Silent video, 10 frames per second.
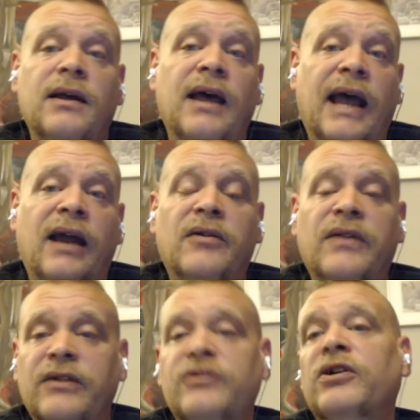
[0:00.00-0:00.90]
and
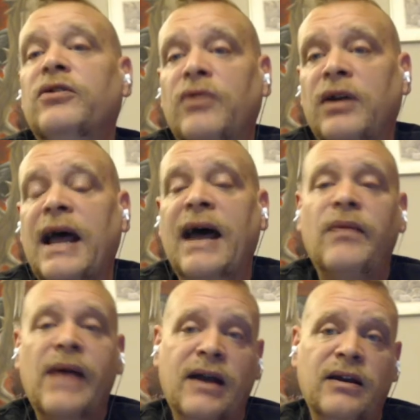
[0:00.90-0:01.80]
their children had
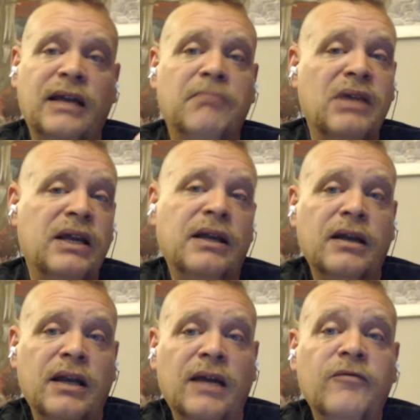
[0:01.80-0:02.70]
that immediate
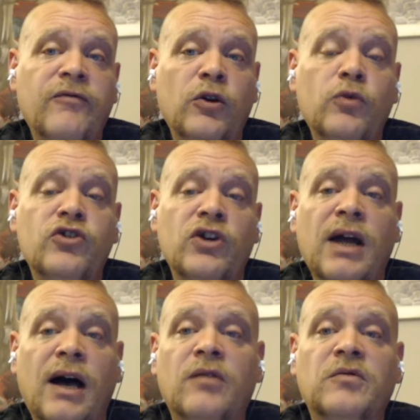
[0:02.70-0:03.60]
infusion
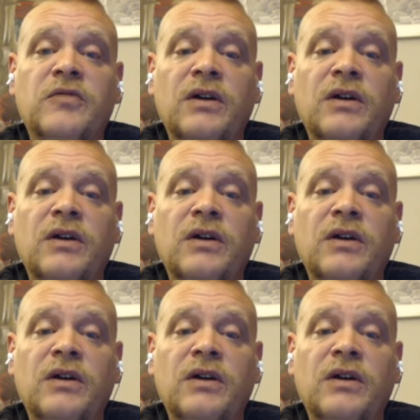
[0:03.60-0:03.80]
of